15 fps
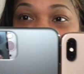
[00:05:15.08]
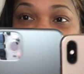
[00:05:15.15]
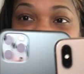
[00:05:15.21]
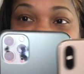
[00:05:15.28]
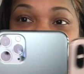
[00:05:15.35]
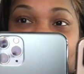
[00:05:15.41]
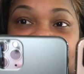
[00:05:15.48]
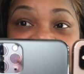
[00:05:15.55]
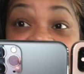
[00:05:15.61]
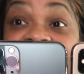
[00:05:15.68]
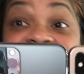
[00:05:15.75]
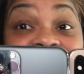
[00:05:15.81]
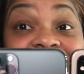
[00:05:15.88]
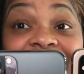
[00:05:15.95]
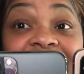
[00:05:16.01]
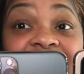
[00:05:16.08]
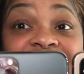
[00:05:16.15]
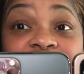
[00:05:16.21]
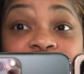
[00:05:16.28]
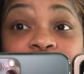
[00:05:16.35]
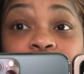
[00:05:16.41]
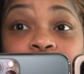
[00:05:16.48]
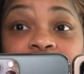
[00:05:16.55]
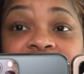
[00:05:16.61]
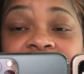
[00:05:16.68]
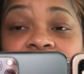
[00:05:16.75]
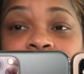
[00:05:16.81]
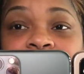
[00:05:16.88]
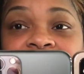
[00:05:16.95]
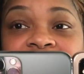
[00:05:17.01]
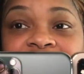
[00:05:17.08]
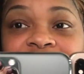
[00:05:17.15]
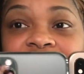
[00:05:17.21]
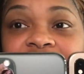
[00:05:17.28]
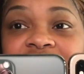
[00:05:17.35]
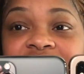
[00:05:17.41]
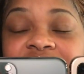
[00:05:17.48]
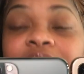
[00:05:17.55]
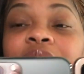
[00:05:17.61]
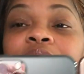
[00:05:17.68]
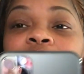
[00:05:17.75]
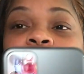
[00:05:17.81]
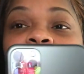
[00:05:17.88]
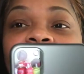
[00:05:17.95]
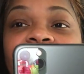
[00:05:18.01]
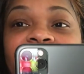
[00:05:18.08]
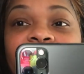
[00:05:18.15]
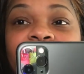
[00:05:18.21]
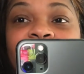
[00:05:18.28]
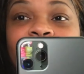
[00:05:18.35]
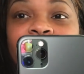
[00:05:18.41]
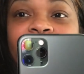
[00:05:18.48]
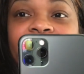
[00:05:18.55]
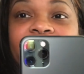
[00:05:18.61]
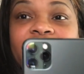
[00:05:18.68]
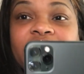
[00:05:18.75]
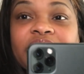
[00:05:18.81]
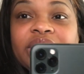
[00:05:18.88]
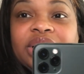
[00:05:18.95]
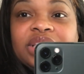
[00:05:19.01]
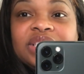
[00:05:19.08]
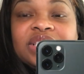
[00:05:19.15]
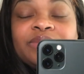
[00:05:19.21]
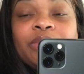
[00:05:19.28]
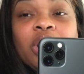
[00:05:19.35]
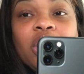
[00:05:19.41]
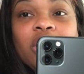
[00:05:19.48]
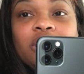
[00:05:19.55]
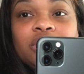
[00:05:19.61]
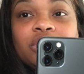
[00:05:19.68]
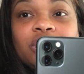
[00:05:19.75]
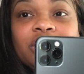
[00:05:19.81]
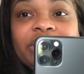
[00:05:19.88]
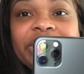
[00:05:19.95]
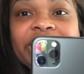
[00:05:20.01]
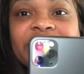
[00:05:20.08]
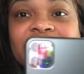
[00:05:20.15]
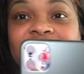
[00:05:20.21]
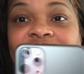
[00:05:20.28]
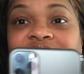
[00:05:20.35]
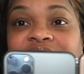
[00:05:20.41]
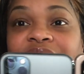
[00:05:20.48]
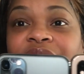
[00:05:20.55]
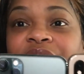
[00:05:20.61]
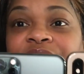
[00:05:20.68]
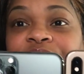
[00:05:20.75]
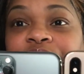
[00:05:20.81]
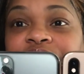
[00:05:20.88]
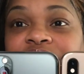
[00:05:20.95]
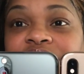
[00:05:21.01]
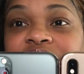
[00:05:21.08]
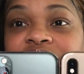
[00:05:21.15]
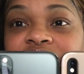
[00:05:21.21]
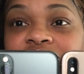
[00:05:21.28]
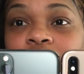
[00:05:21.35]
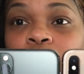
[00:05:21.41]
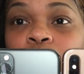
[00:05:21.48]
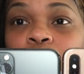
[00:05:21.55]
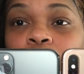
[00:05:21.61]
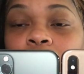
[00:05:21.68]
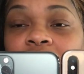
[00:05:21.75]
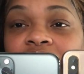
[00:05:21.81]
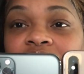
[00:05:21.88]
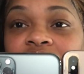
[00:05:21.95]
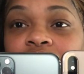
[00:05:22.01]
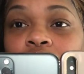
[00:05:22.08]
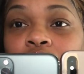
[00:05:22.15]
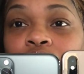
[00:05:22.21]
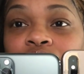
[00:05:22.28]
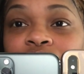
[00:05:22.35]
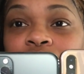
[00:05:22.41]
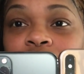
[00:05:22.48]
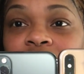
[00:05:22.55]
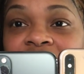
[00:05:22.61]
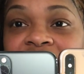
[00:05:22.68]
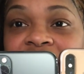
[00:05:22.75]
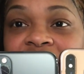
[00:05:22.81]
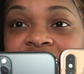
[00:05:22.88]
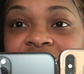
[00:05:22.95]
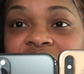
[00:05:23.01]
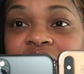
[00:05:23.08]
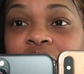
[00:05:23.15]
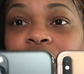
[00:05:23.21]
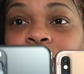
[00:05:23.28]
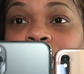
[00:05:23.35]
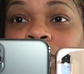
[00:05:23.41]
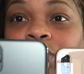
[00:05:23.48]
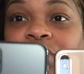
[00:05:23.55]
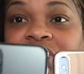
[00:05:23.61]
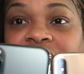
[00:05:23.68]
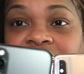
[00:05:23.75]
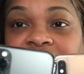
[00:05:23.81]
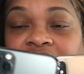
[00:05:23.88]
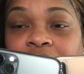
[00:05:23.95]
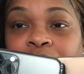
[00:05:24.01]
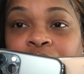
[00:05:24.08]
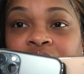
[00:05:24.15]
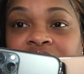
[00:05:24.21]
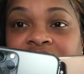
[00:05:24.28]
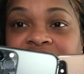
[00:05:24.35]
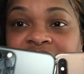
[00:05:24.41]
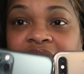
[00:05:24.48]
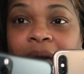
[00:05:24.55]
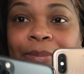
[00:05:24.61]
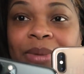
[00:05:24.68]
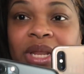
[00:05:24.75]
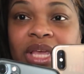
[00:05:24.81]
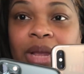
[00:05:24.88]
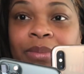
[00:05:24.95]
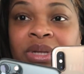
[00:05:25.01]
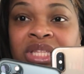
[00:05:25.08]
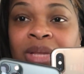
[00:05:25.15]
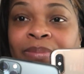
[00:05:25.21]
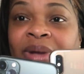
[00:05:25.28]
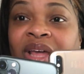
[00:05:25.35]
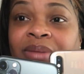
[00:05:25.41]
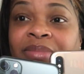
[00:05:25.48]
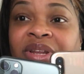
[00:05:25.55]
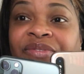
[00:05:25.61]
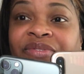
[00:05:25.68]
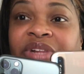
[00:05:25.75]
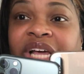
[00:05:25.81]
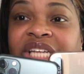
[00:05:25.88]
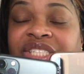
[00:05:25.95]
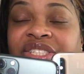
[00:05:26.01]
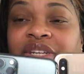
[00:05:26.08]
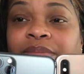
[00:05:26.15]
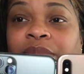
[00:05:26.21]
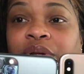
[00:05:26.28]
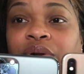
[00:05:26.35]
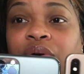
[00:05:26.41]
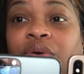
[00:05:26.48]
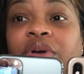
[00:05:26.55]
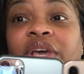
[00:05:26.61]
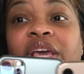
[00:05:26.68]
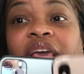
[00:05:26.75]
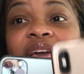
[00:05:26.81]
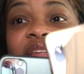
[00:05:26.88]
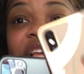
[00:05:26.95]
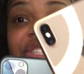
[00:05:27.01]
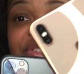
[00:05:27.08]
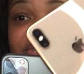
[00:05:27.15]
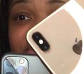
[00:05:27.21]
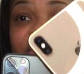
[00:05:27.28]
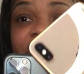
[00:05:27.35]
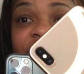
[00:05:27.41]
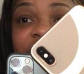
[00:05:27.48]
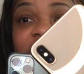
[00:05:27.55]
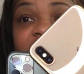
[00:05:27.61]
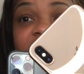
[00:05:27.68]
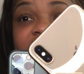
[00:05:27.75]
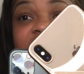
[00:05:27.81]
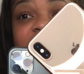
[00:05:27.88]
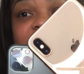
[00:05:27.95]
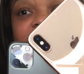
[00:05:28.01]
-side. we definitely have a huge camera difference. We have the three small little lenses versus the one oval lens with the camera at the top and the camera at the bottom and the flash in the middle. And as you see, our flash is